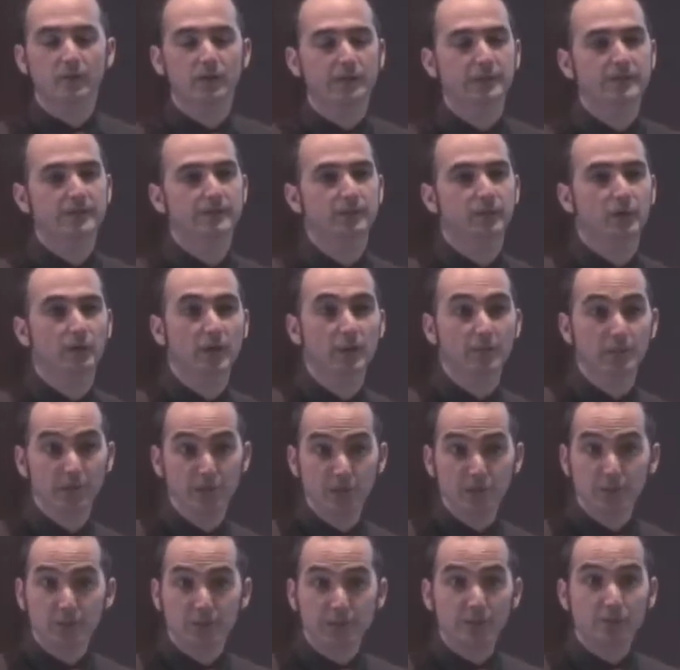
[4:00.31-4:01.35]
monkeys for a number of
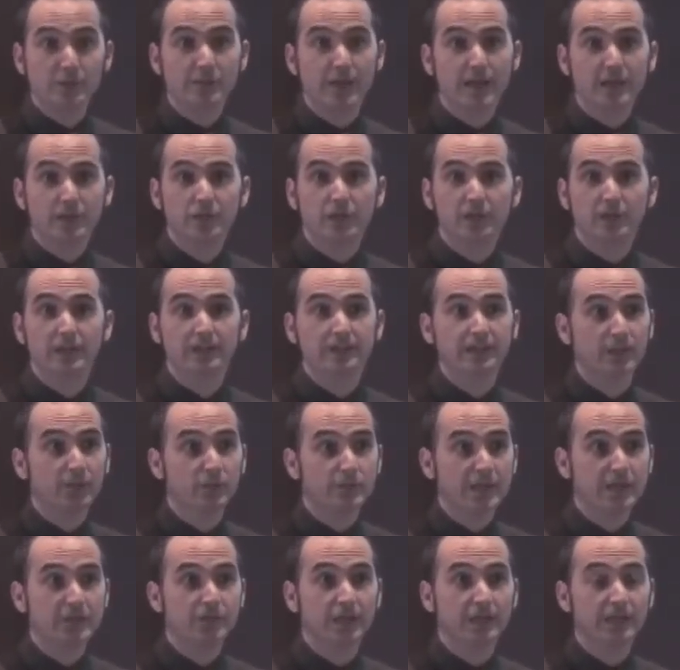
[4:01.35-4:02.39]
years, but there was actually there
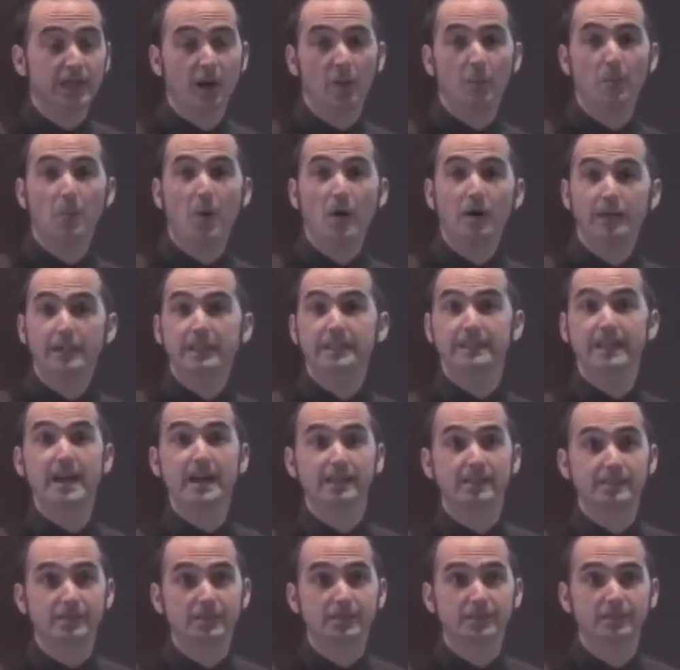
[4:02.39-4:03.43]
was actually a monkey
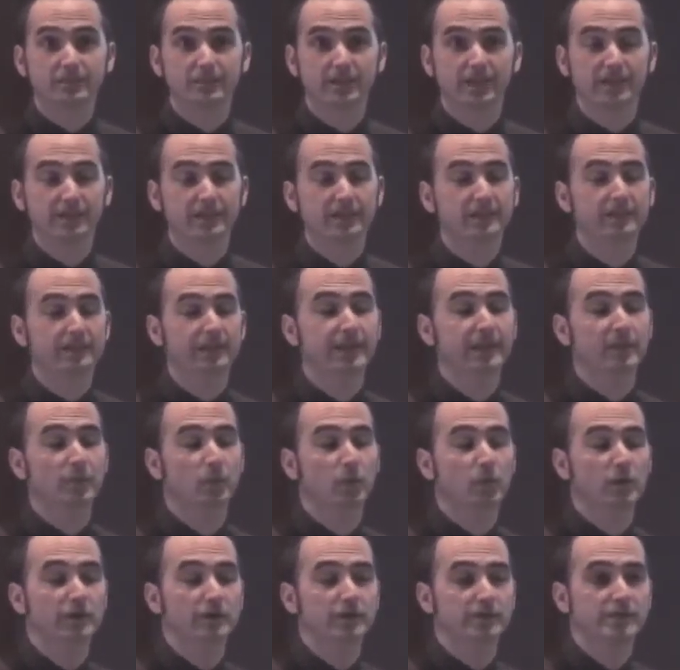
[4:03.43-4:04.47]
dex that that
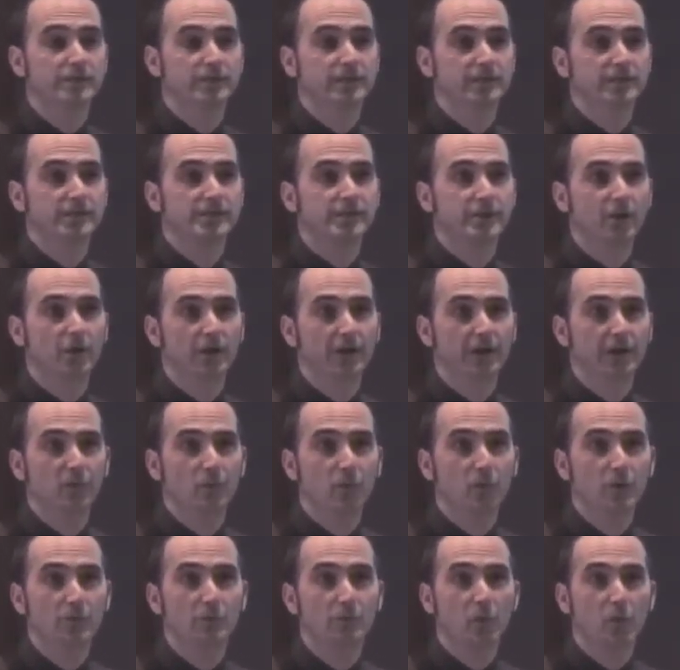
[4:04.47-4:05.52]
was uh, started at
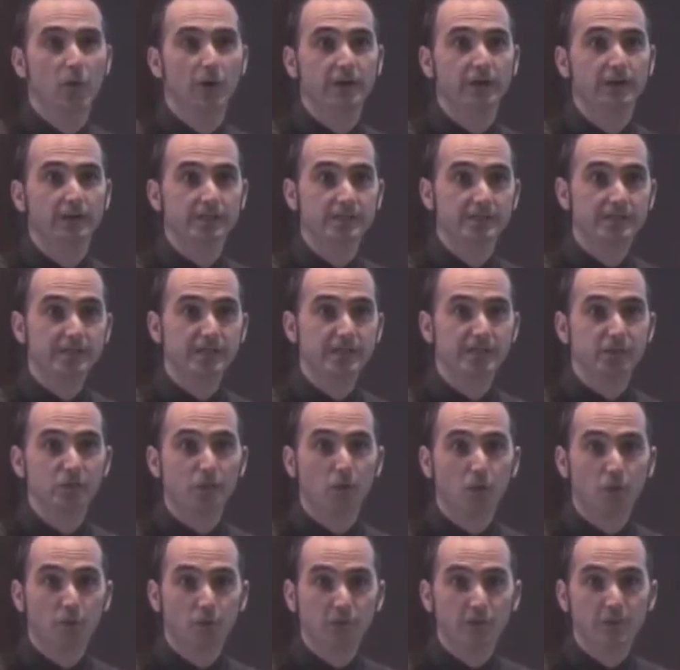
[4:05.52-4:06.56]
one point. A six year
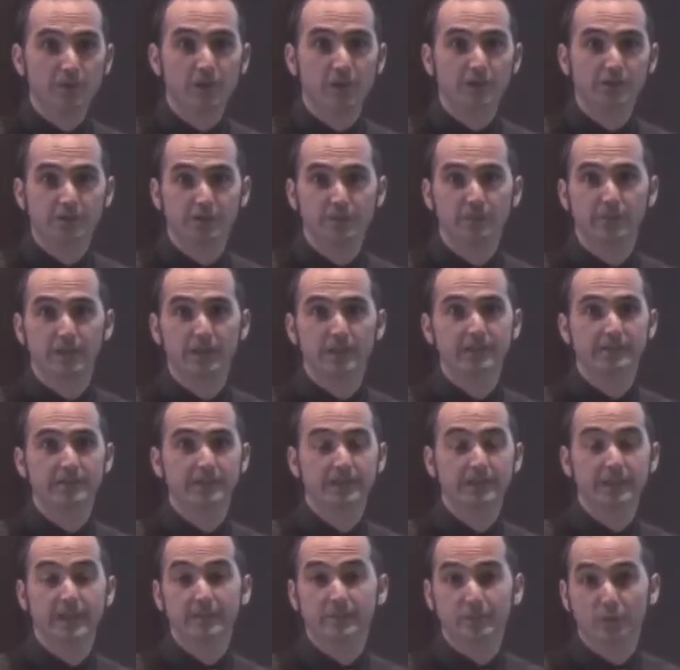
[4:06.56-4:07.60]
old female
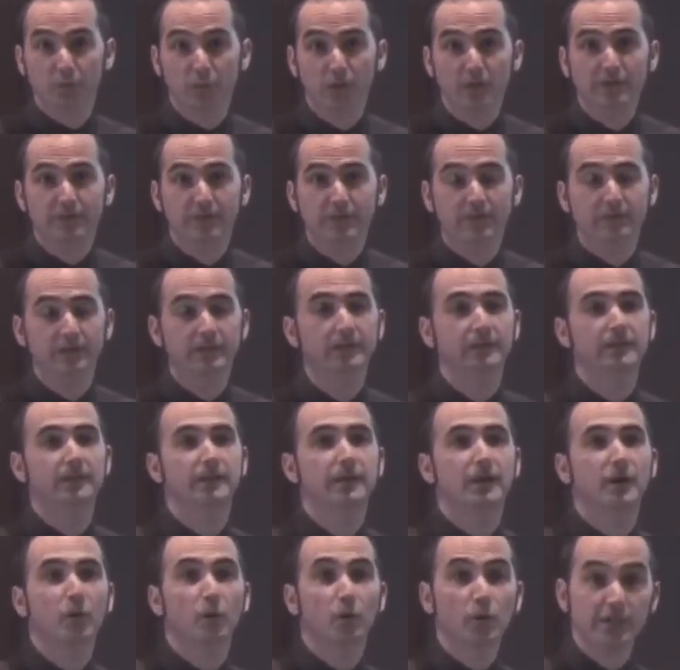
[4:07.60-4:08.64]
chimpanzee named Raven
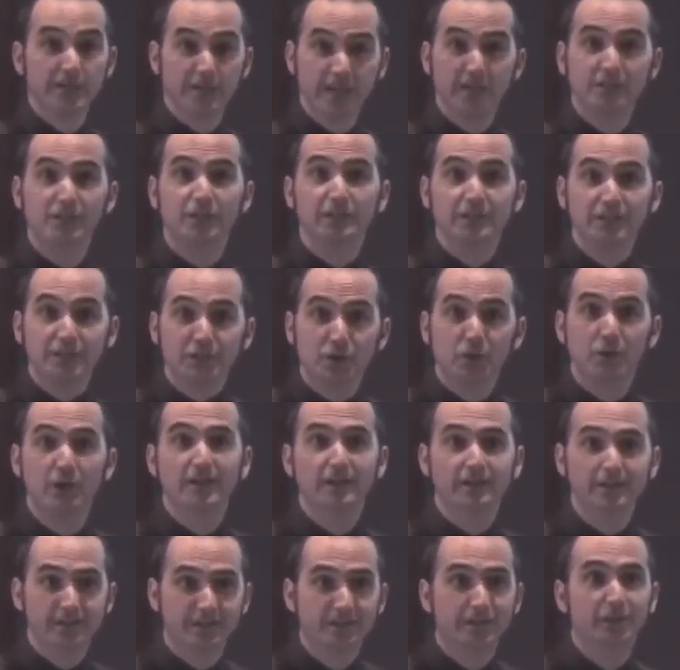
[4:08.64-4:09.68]
was actually
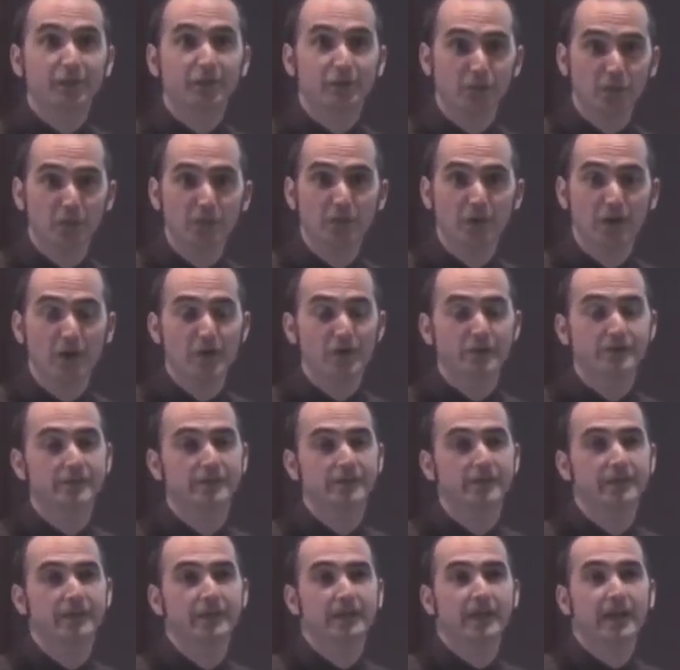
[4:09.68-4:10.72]
trained to throw
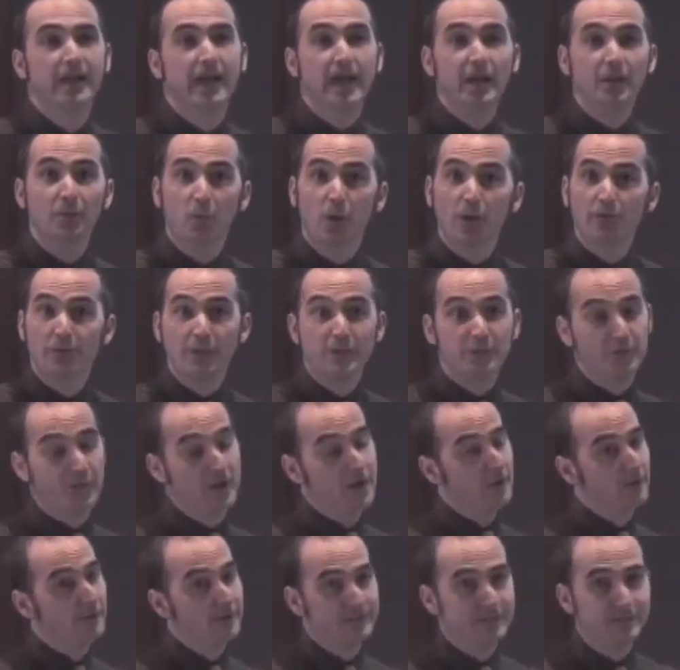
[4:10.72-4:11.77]
darts, and what they
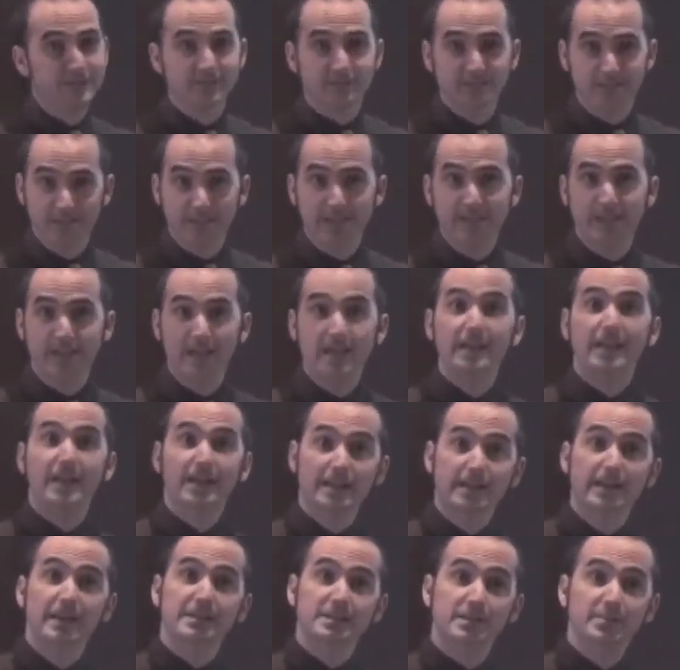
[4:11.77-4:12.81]
found is,
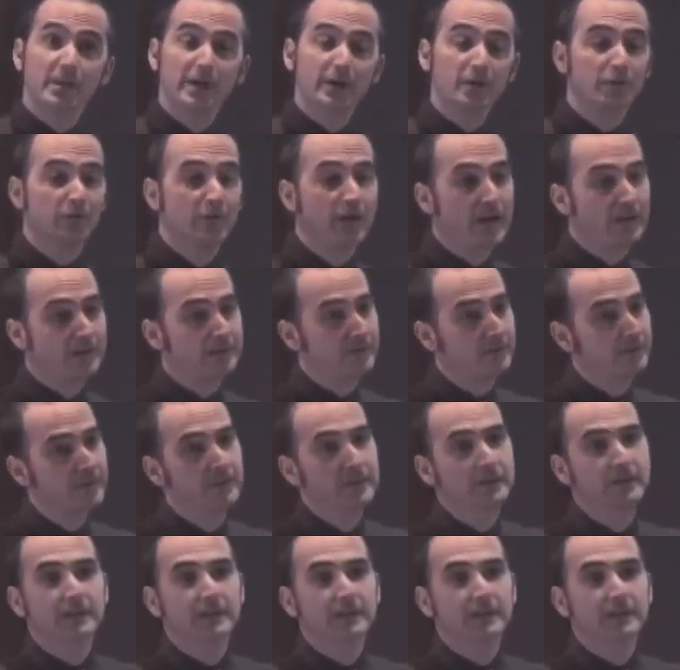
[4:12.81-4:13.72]
as a matter of fact,